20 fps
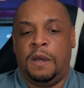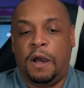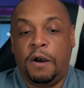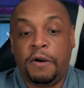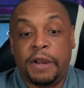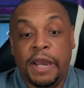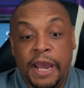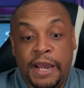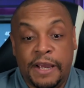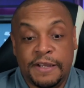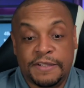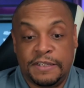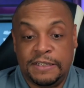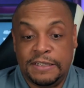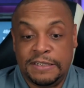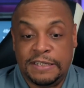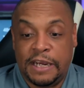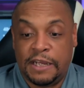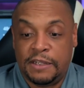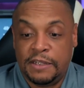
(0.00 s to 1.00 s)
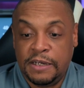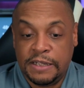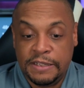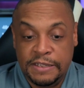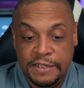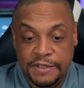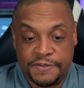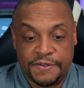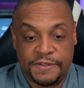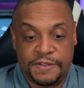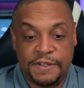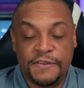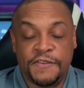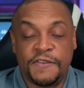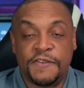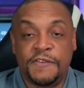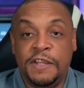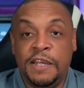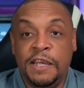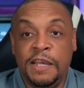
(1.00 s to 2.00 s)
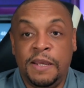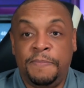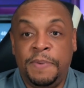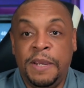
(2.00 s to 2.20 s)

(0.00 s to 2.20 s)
Okay, so let's take a look at this. This is the